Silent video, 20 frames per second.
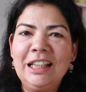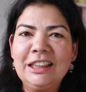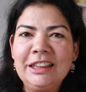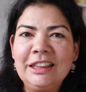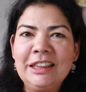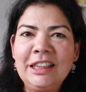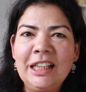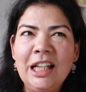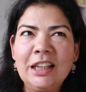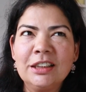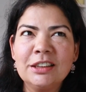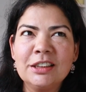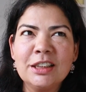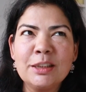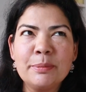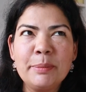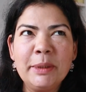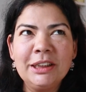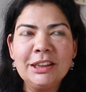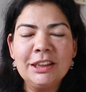and he had
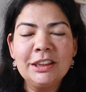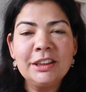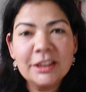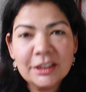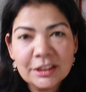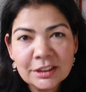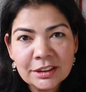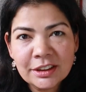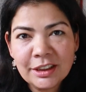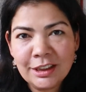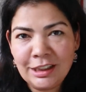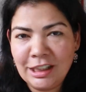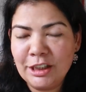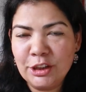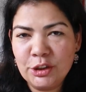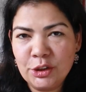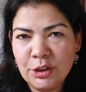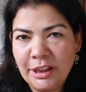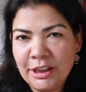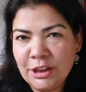just spent a year in
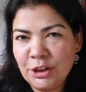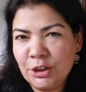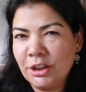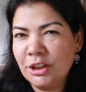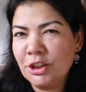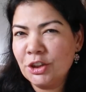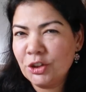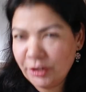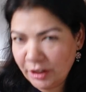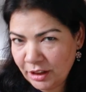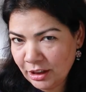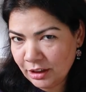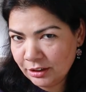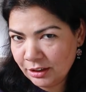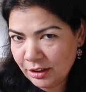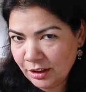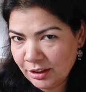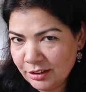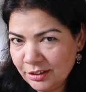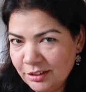isolation in Sri
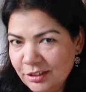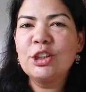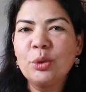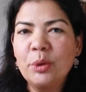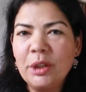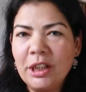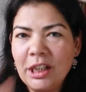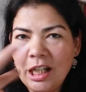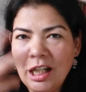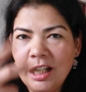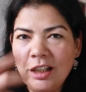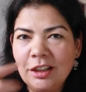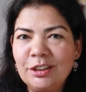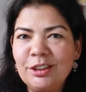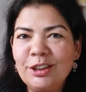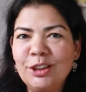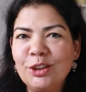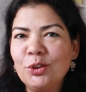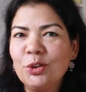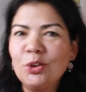Lanka. So he had,
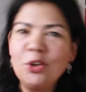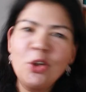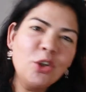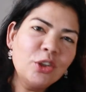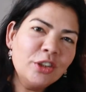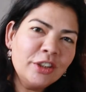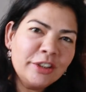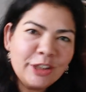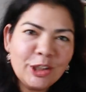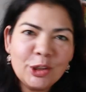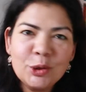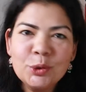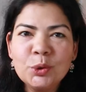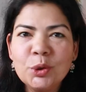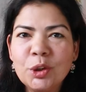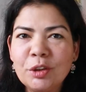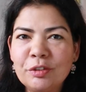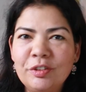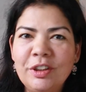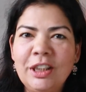you know, all the
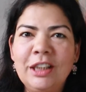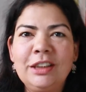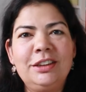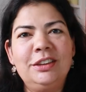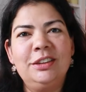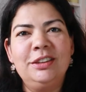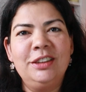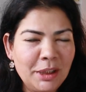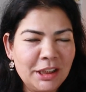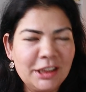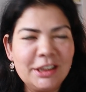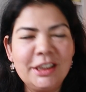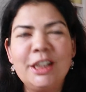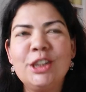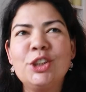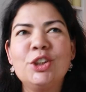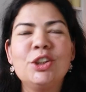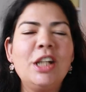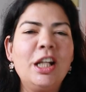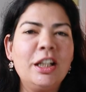glow of that
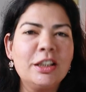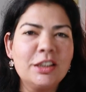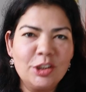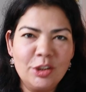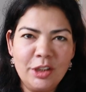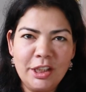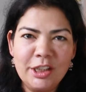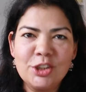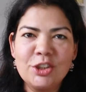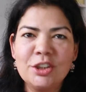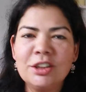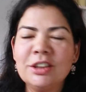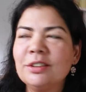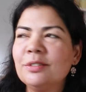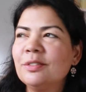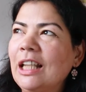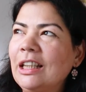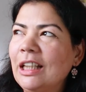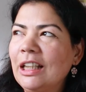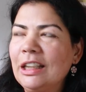meditation isolation,
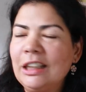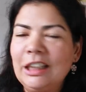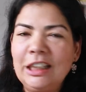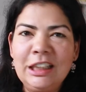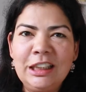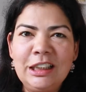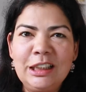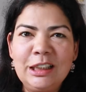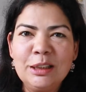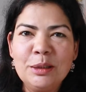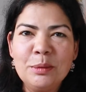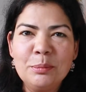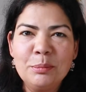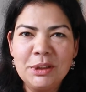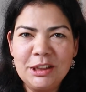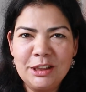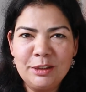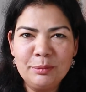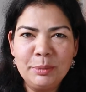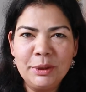and then he
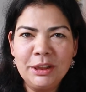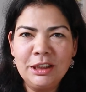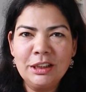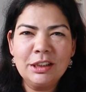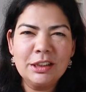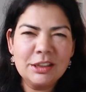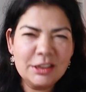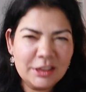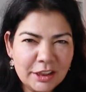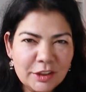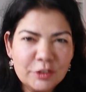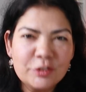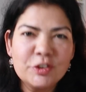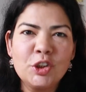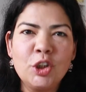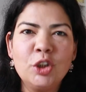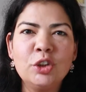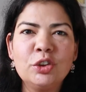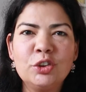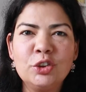must have been in a state of
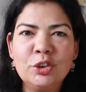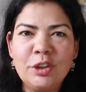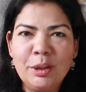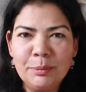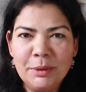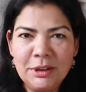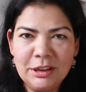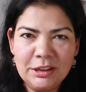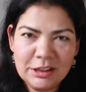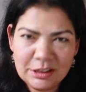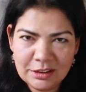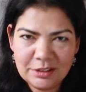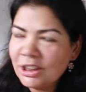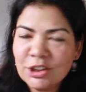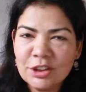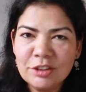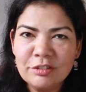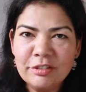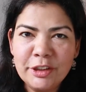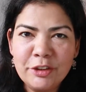shock to come and
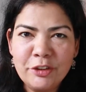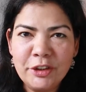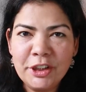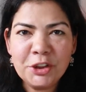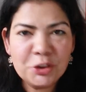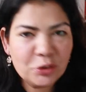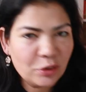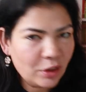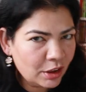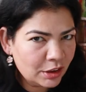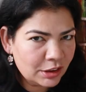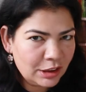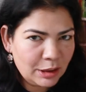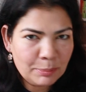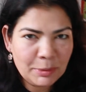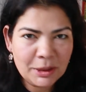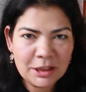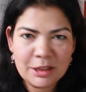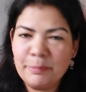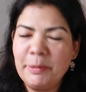teach a retreat to 30
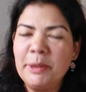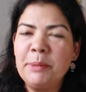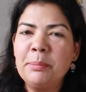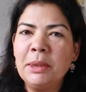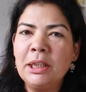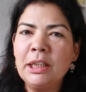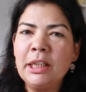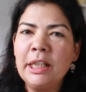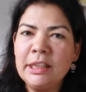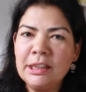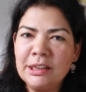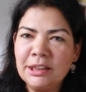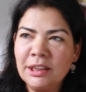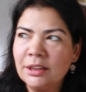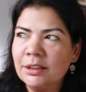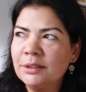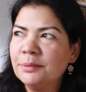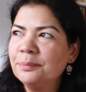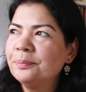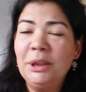plus people in
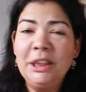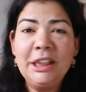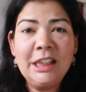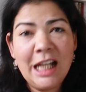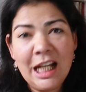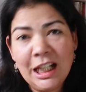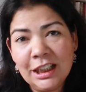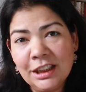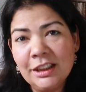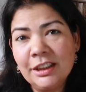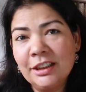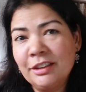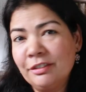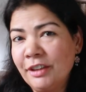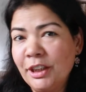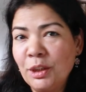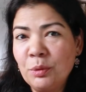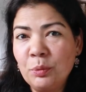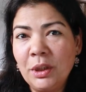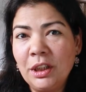India. But he handled it
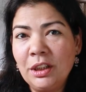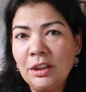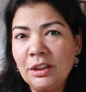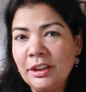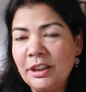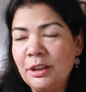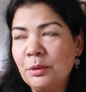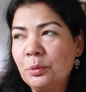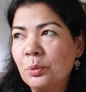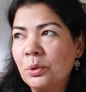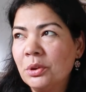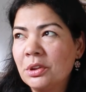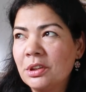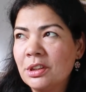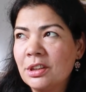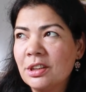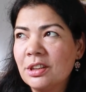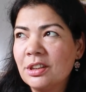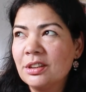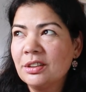very well. He
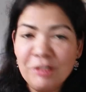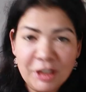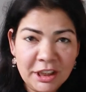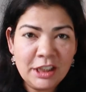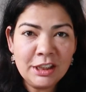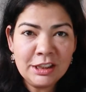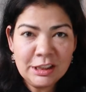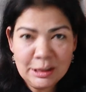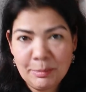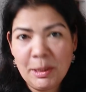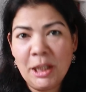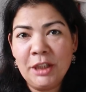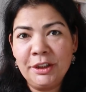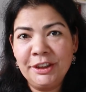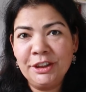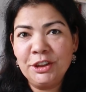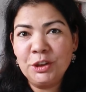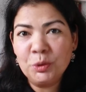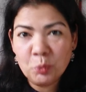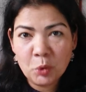was very
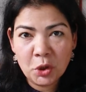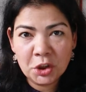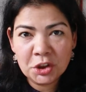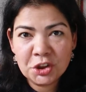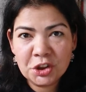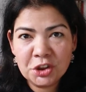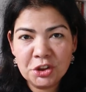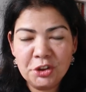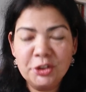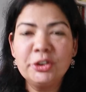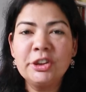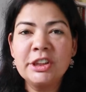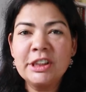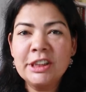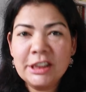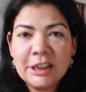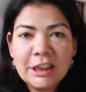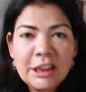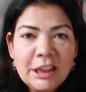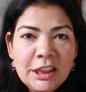inspiring to watch. You could
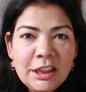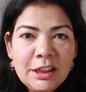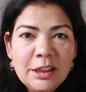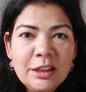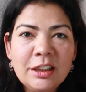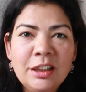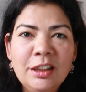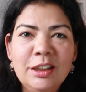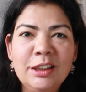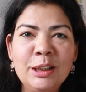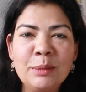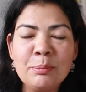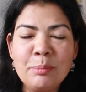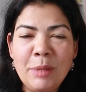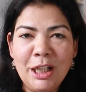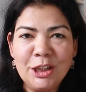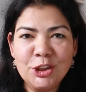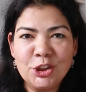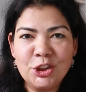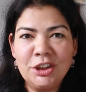see
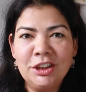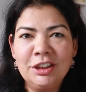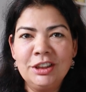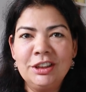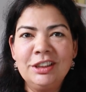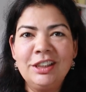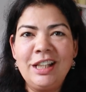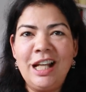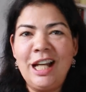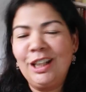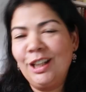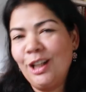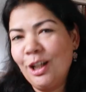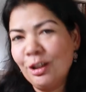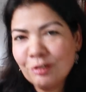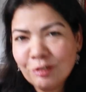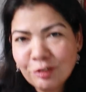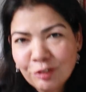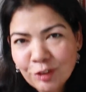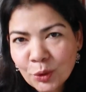compassion and
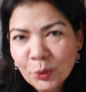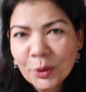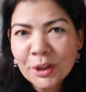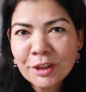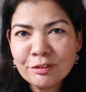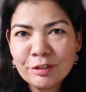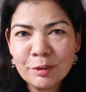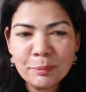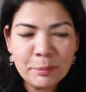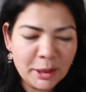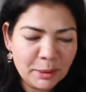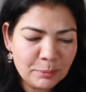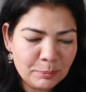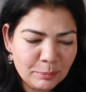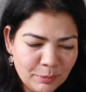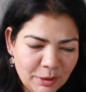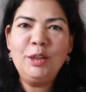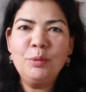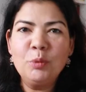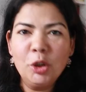love flowing from
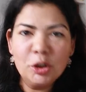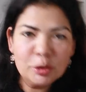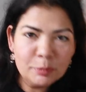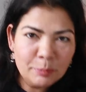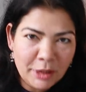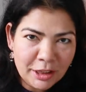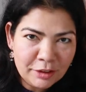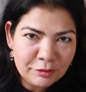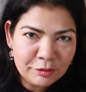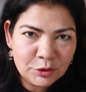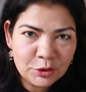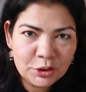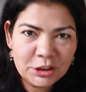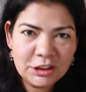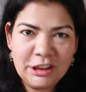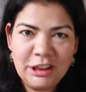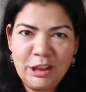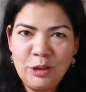him. He walked barefoot,